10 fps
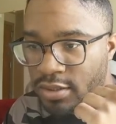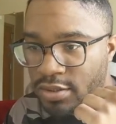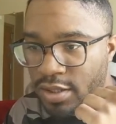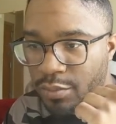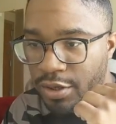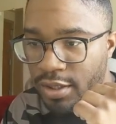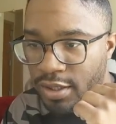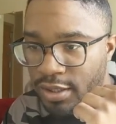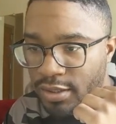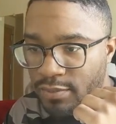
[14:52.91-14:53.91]
So then we're going to
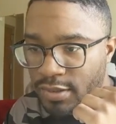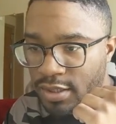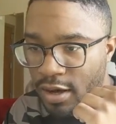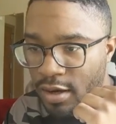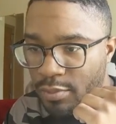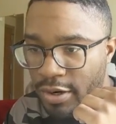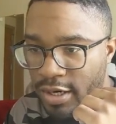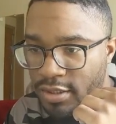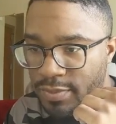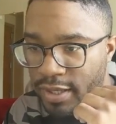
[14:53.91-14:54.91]
link them to the all
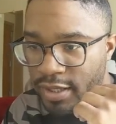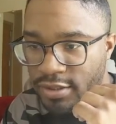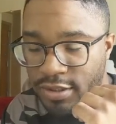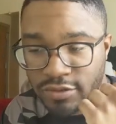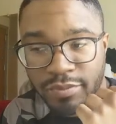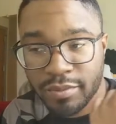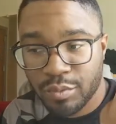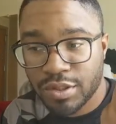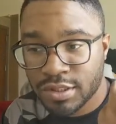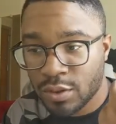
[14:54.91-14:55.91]
products page, because
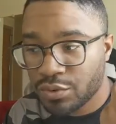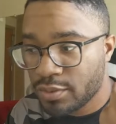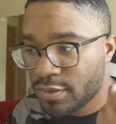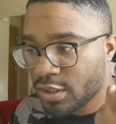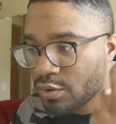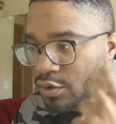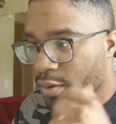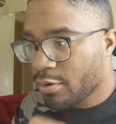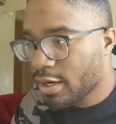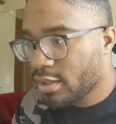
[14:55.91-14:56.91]
remember we just told them to go to
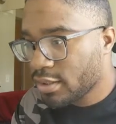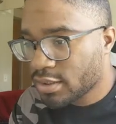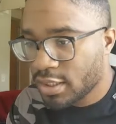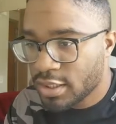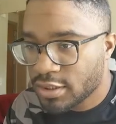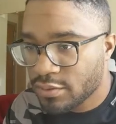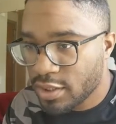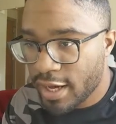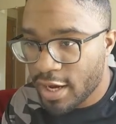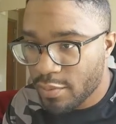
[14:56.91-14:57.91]
our products. So
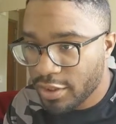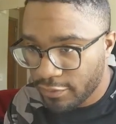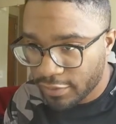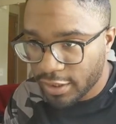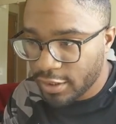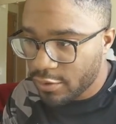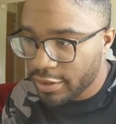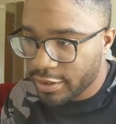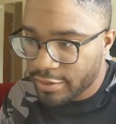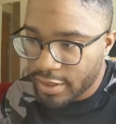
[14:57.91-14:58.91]
now whenever they go
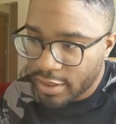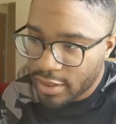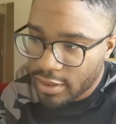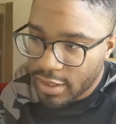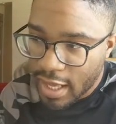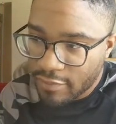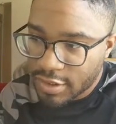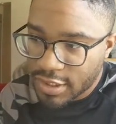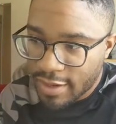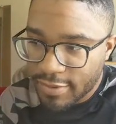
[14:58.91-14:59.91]
here, they have
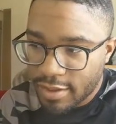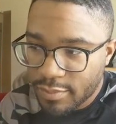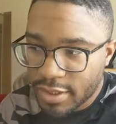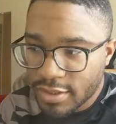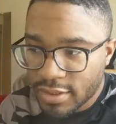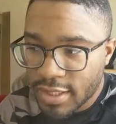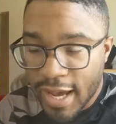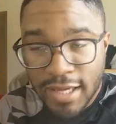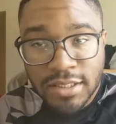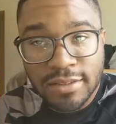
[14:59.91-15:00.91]
the shop now button that
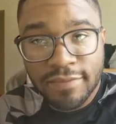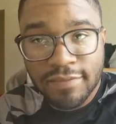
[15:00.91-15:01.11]
actually